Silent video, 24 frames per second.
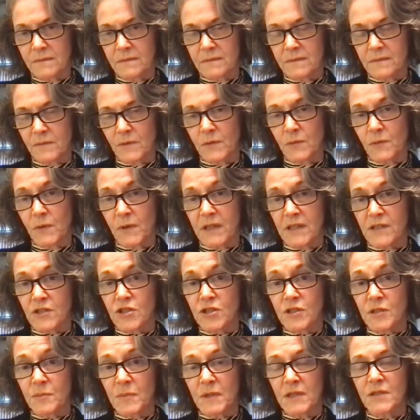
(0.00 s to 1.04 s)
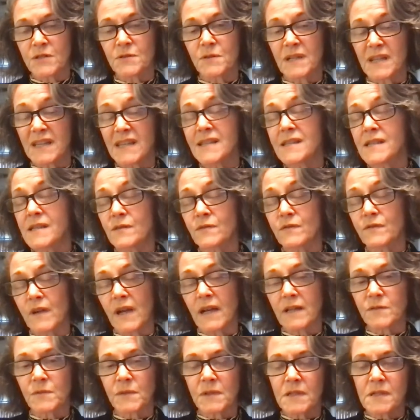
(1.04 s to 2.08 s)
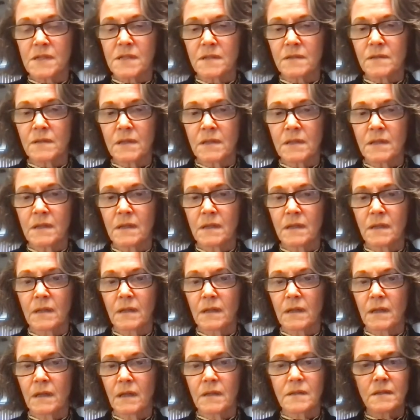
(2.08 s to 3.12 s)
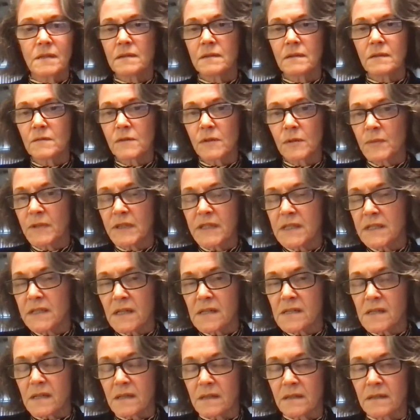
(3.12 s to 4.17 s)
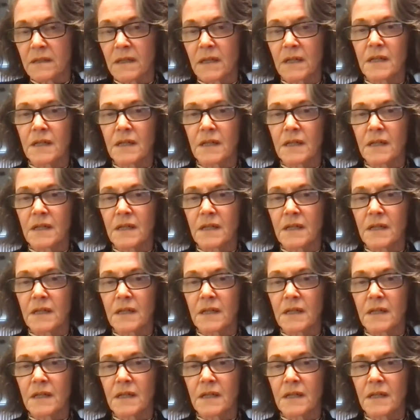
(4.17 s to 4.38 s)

what it should be doing is in fact what it's doing. And normally it doesn't.